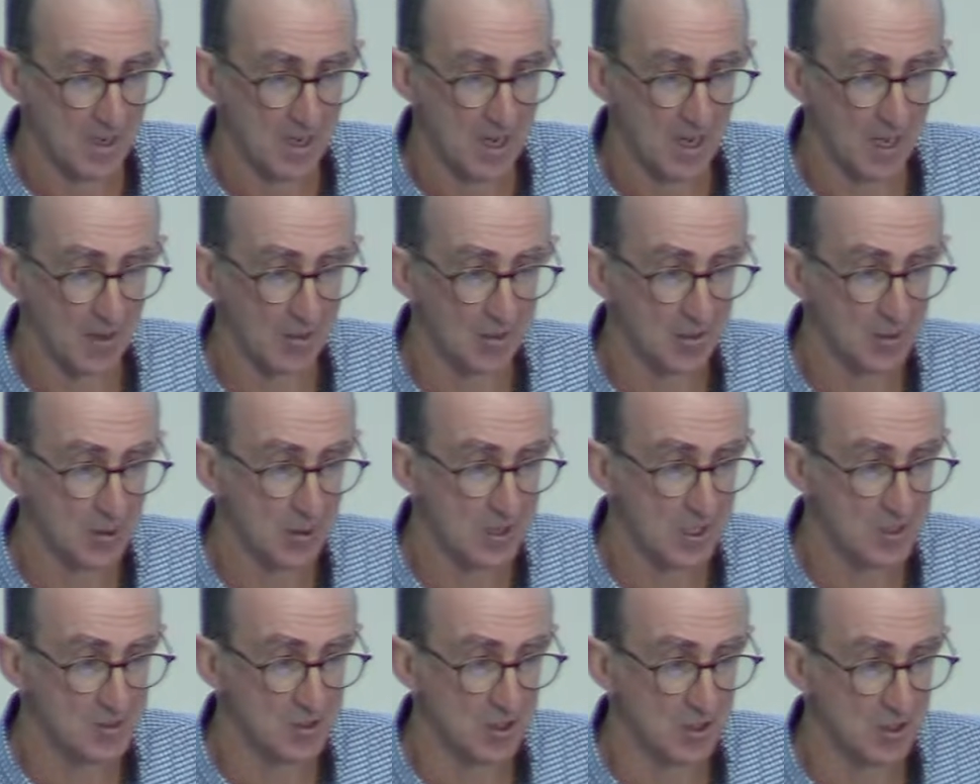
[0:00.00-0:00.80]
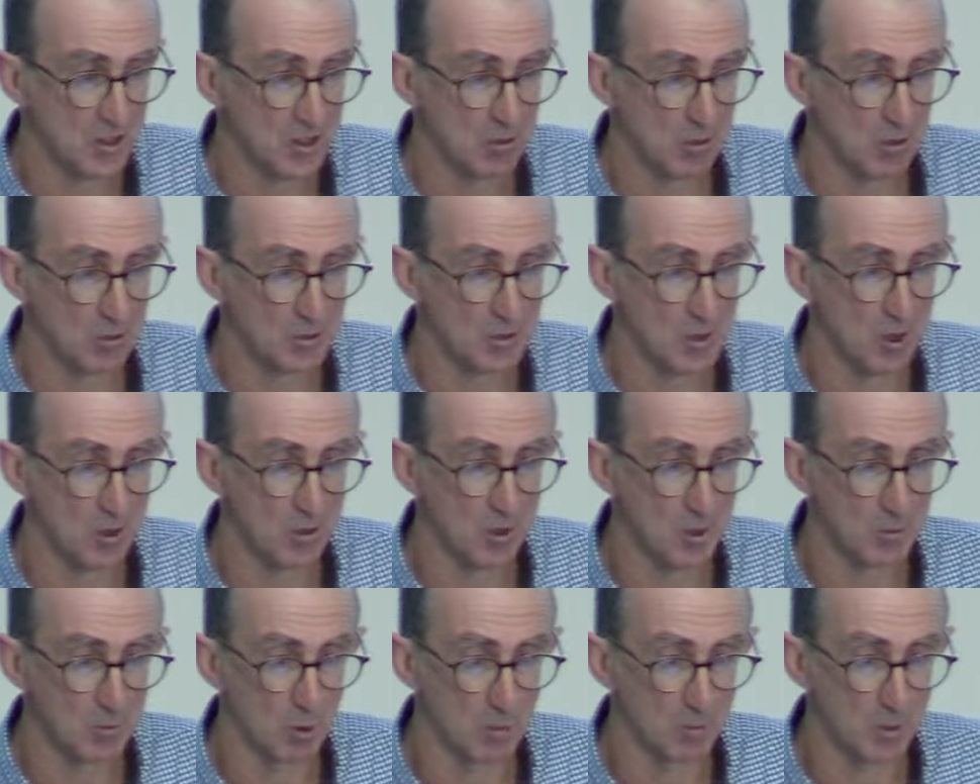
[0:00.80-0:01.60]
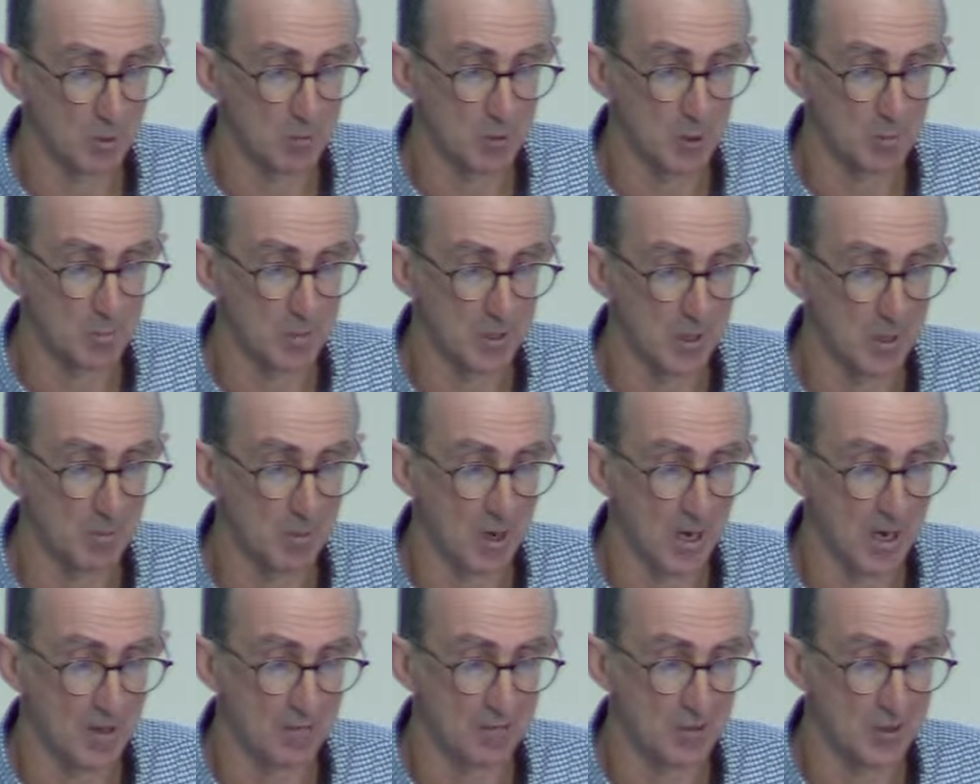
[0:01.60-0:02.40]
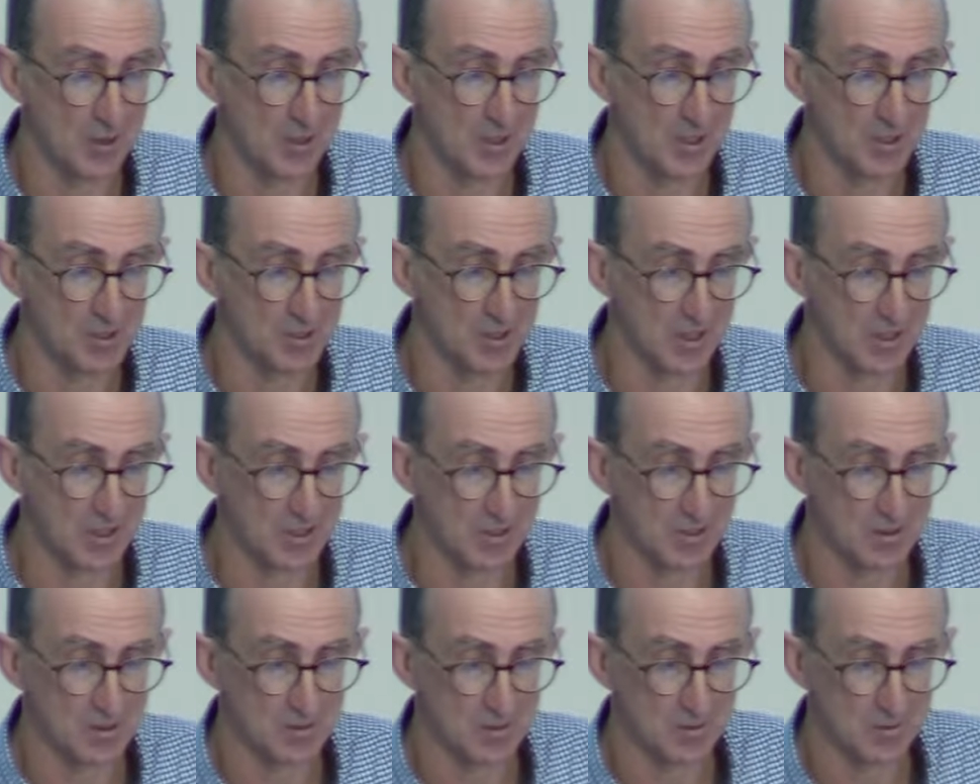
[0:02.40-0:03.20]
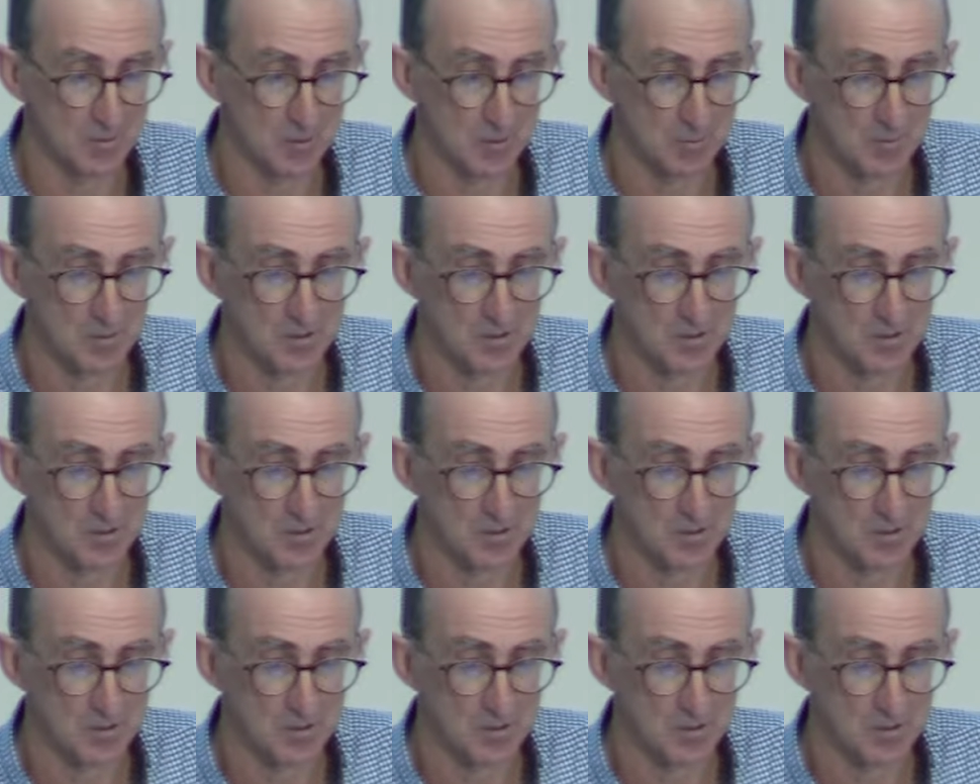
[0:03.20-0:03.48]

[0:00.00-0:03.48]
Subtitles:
A 36-year-old Tongan woman with a BMI of 36,